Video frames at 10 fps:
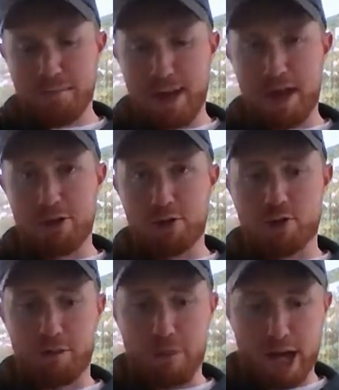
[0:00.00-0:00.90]
Malik
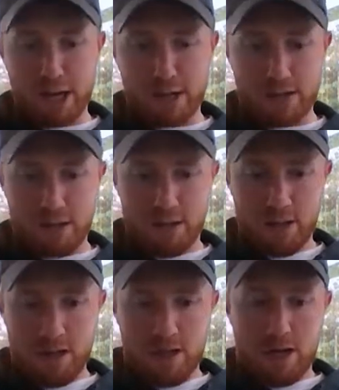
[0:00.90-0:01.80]
over Max.
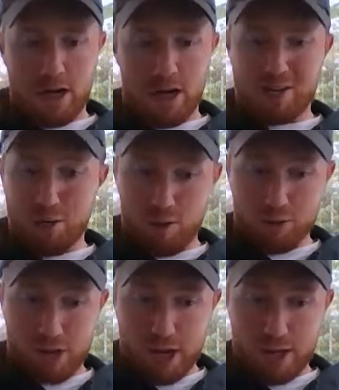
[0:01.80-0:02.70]

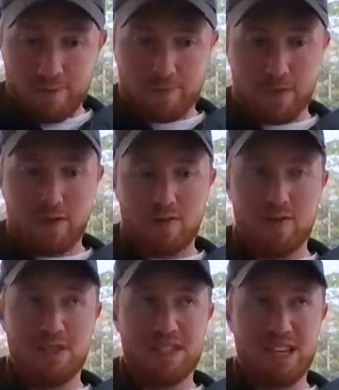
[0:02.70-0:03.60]
Close game.
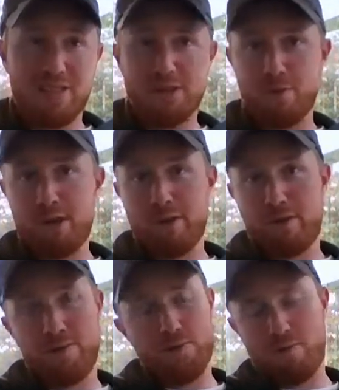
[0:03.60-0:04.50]
Steve
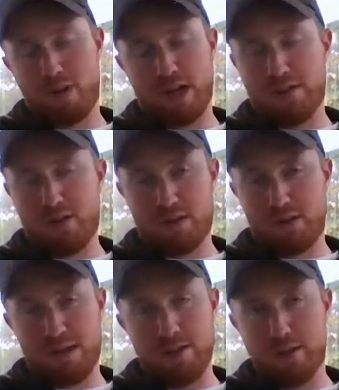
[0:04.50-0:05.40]
Smith.
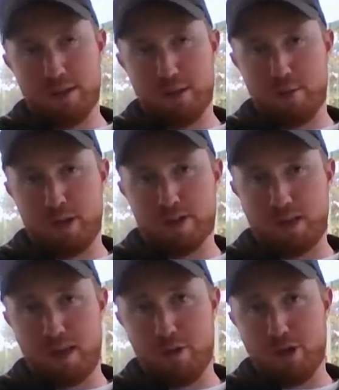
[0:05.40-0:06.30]
That's easily his best
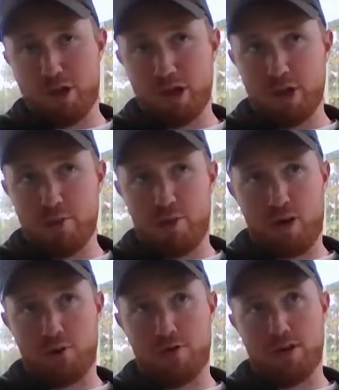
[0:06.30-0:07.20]
game of the year.
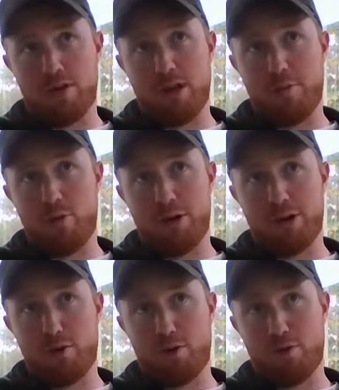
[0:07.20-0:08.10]
Probably that
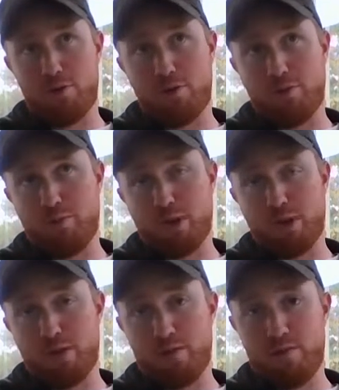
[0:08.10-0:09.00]
point total will
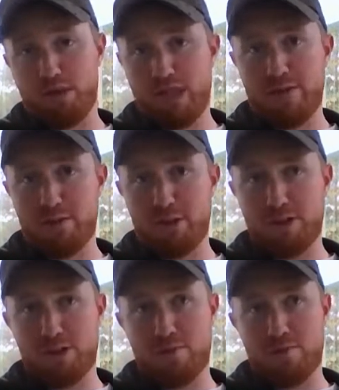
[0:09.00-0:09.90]
be Steve
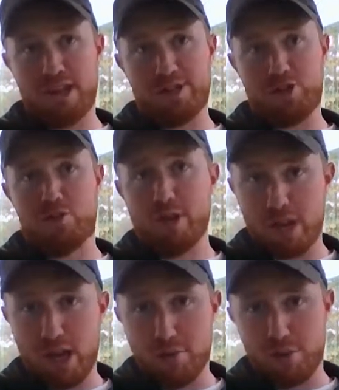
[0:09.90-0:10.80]
Smith's next 3
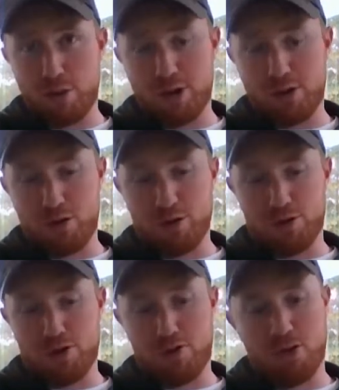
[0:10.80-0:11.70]
games point total.
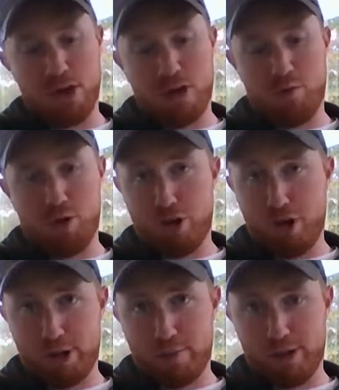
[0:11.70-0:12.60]
So would
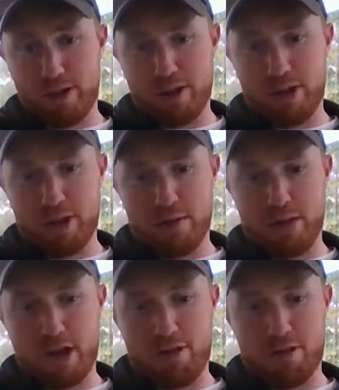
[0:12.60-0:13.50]
not expect that again,
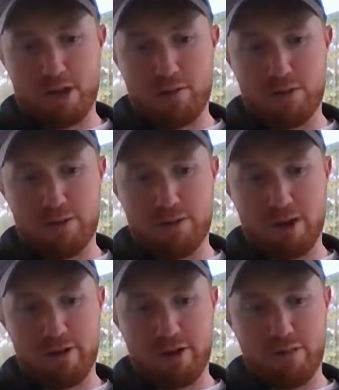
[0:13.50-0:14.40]
Malik. That was
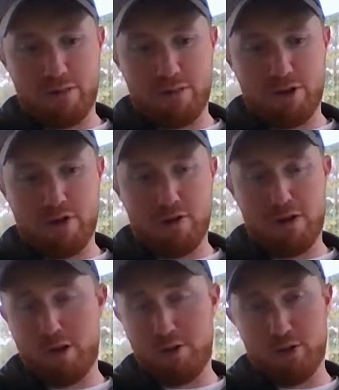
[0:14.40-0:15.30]
very,
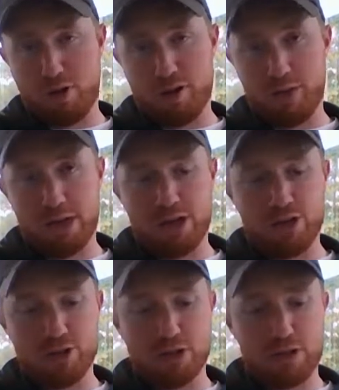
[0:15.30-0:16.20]
and then you saw him get
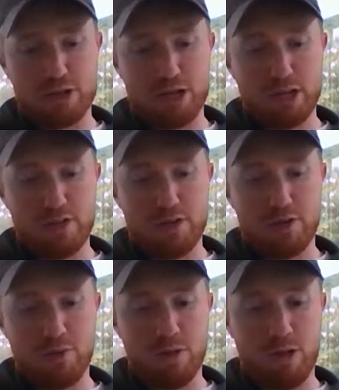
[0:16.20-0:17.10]
injured Thursday night.
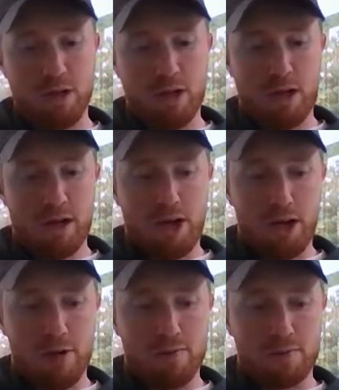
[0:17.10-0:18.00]
So,
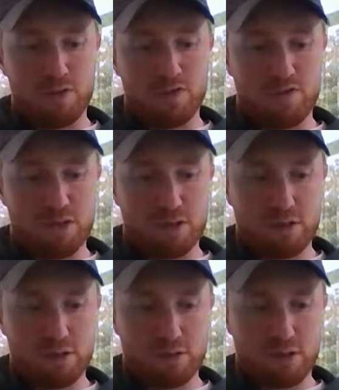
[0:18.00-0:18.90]
yeah,
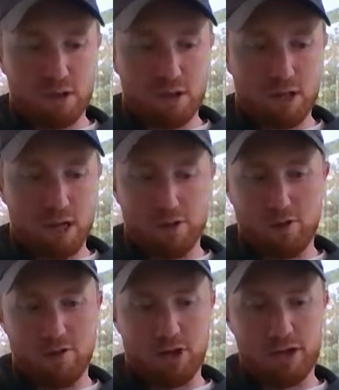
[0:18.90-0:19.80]
it's
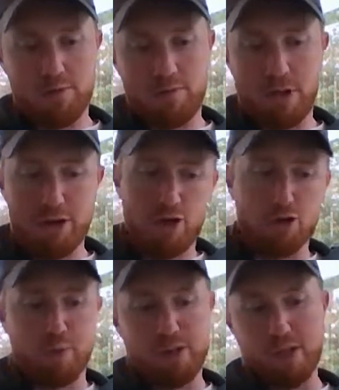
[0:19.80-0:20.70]
all, my
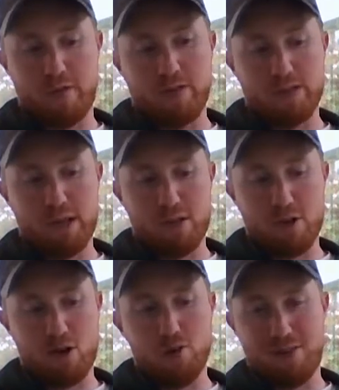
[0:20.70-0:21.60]
note specifically says
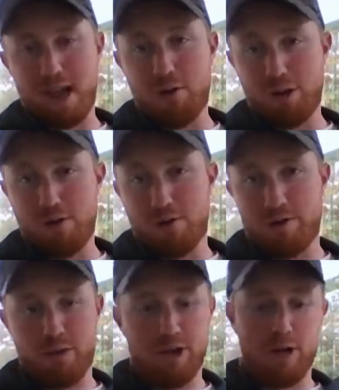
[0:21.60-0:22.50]
all downhill
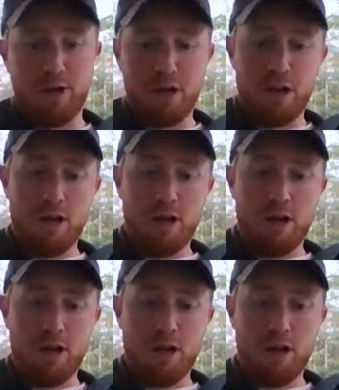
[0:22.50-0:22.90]
from here.